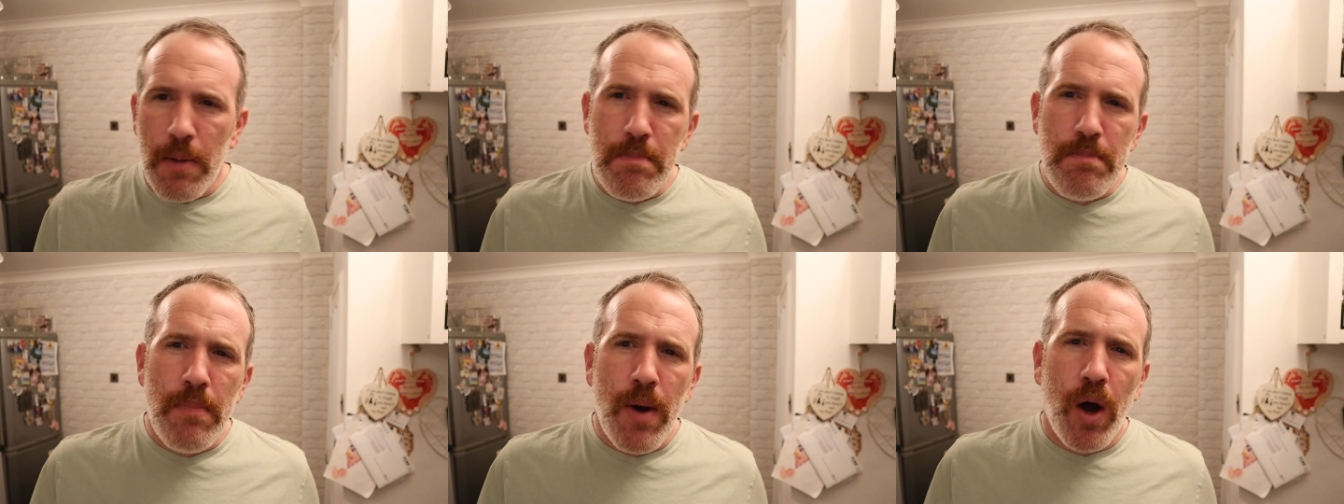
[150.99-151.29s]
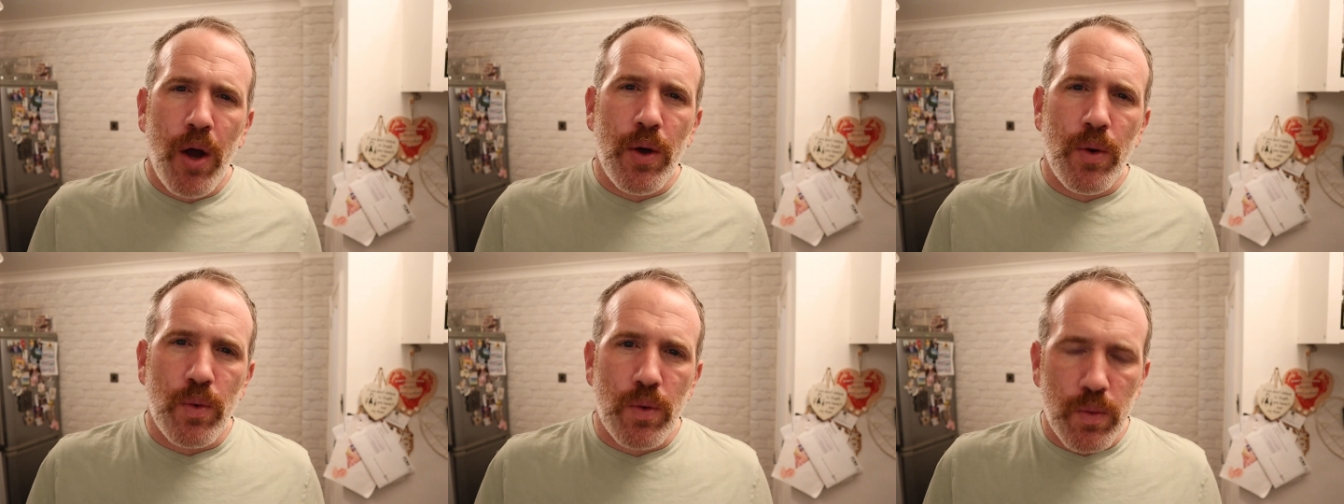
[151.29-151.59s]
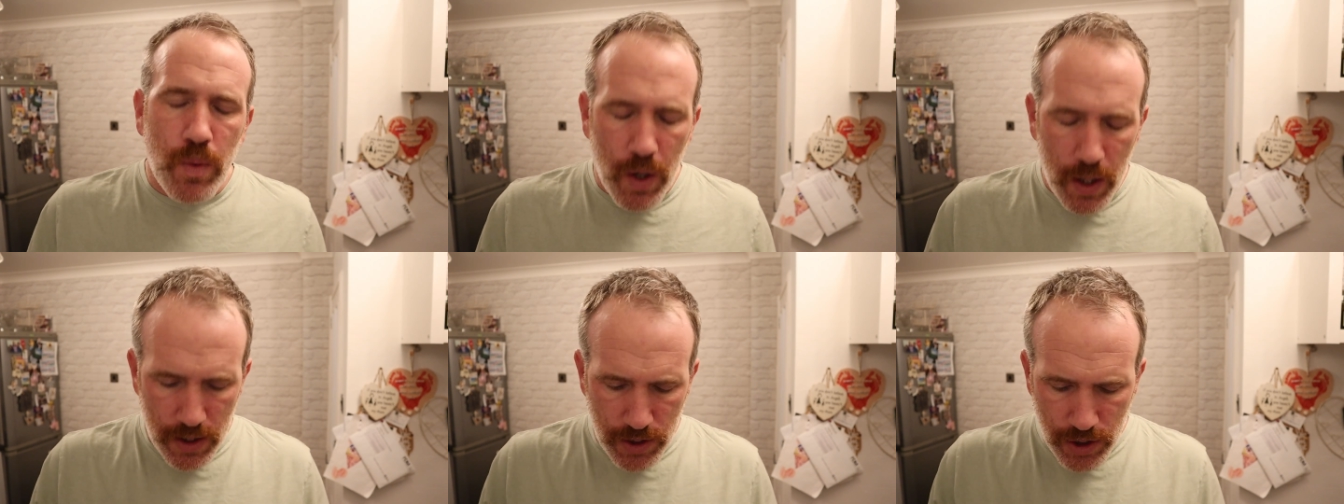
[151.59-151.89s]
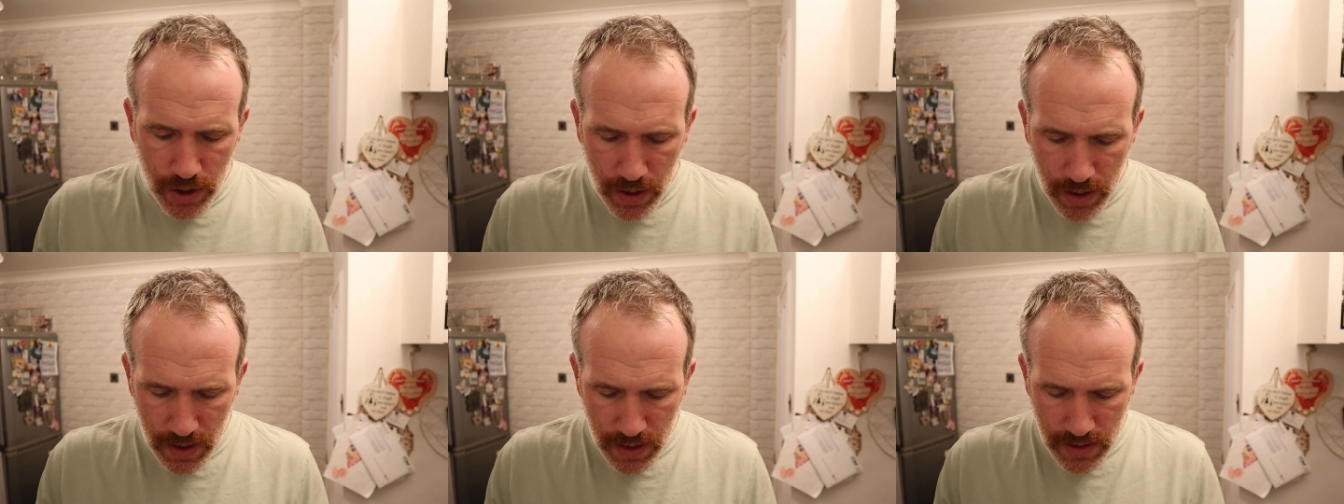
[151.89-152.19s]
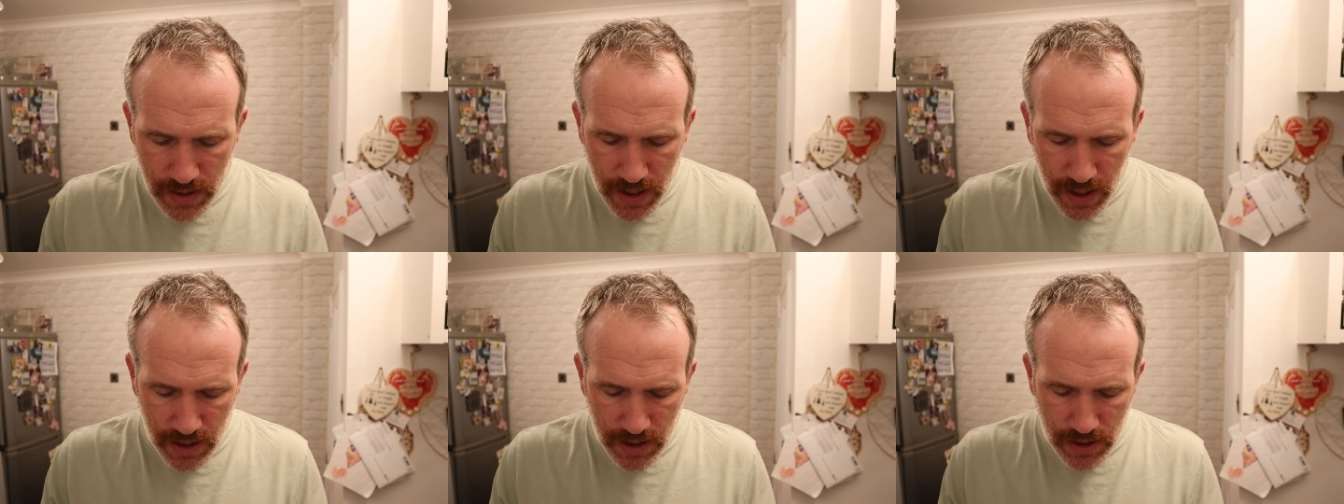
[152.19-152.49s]
mild white
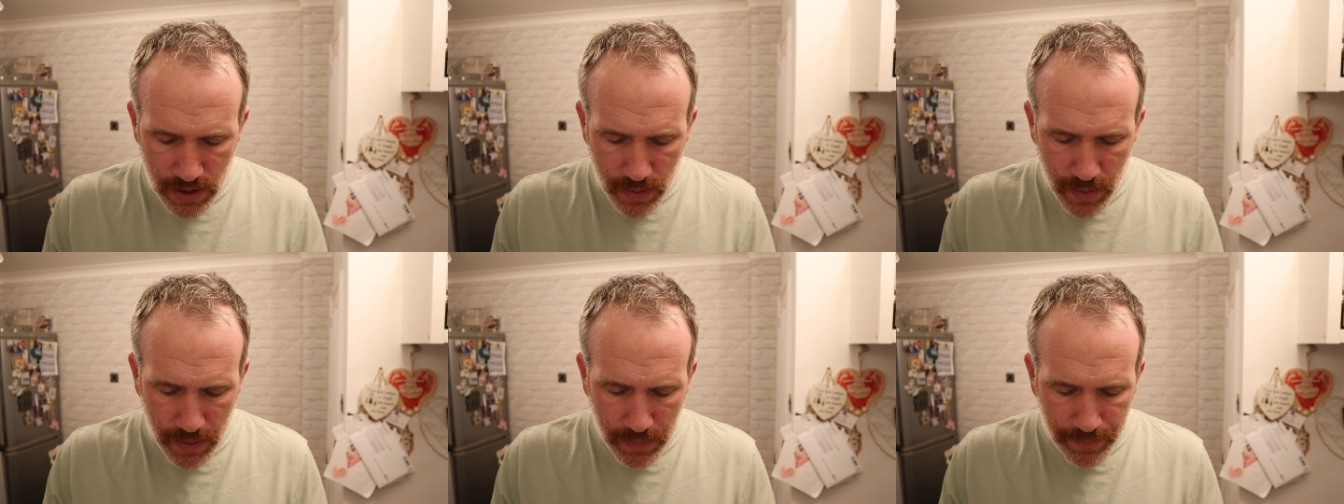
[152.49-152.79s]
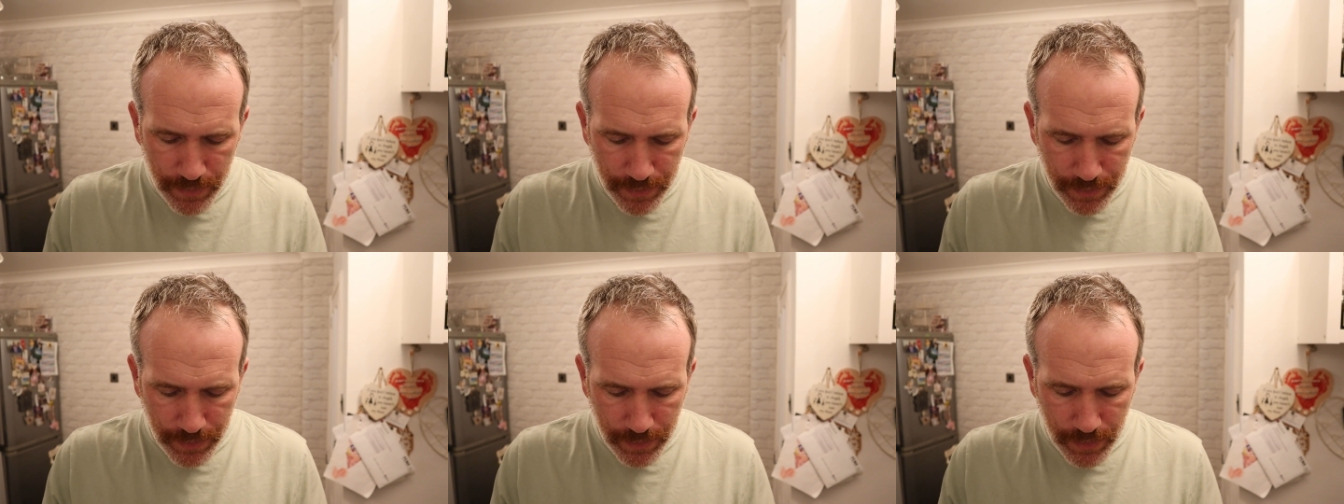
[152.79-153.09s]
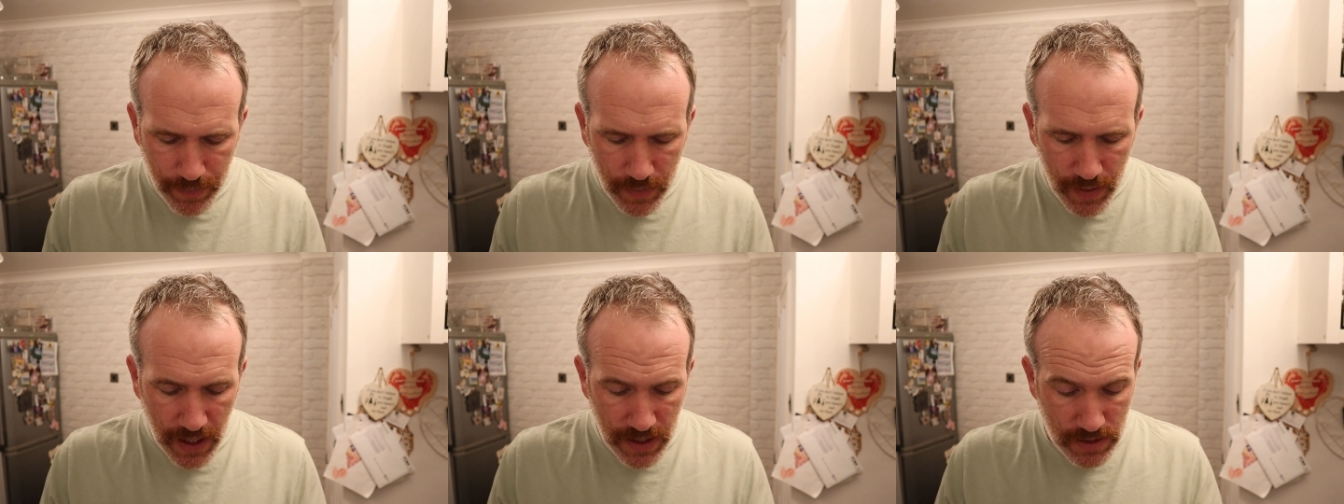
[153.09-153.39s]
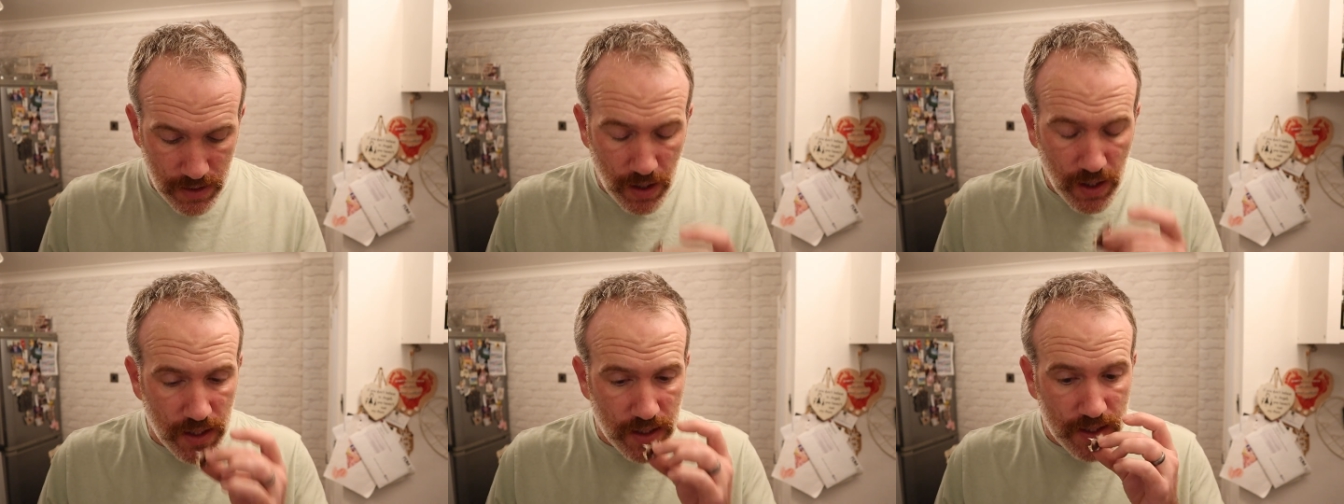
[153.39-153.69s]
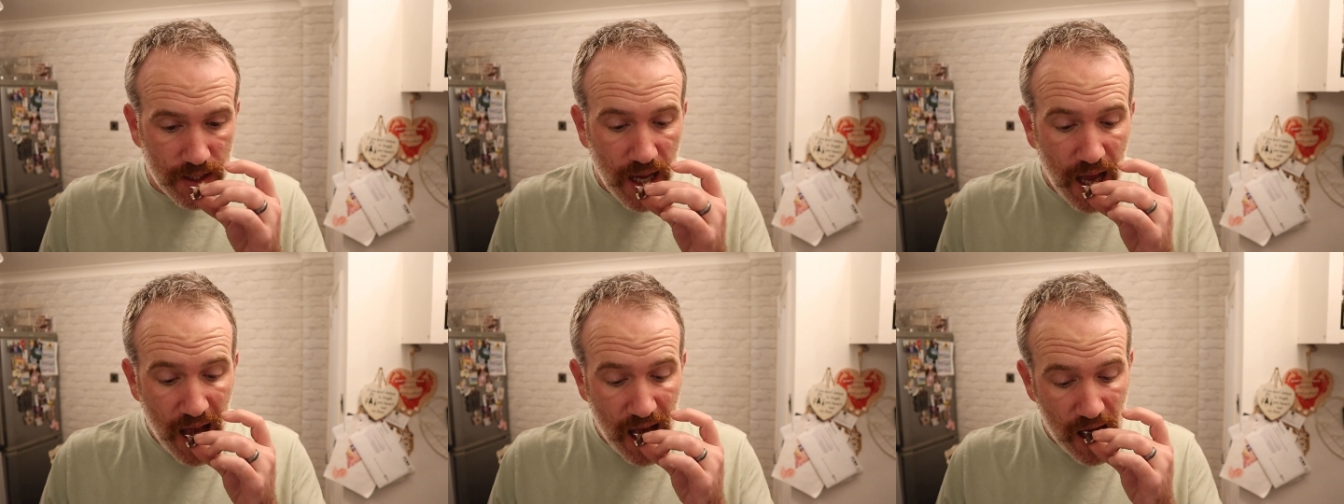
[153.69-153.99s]
chocolate taste to it. That's
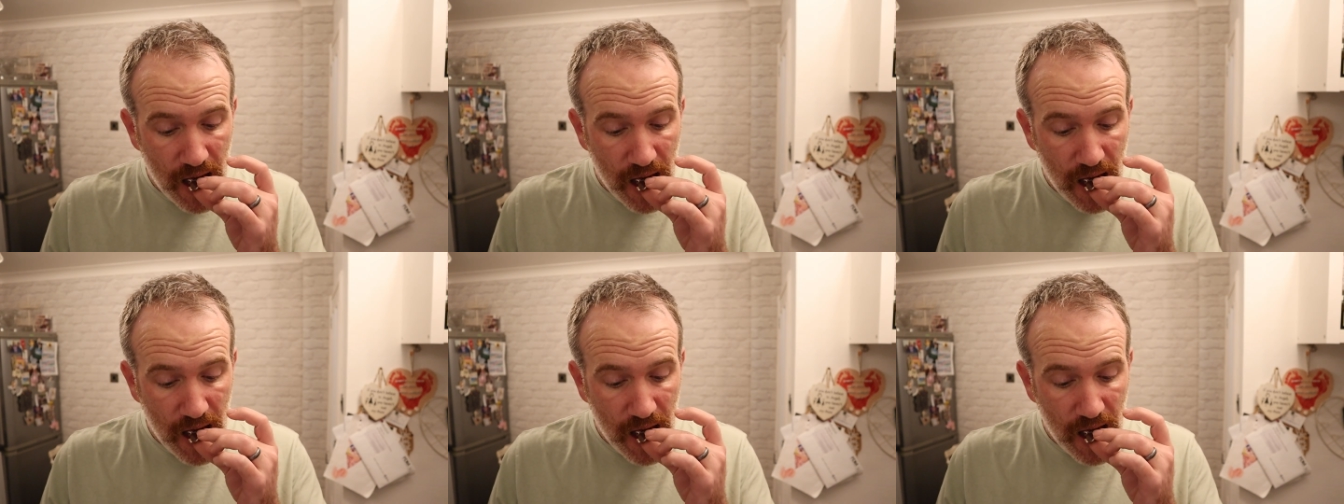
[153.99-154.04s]
nice.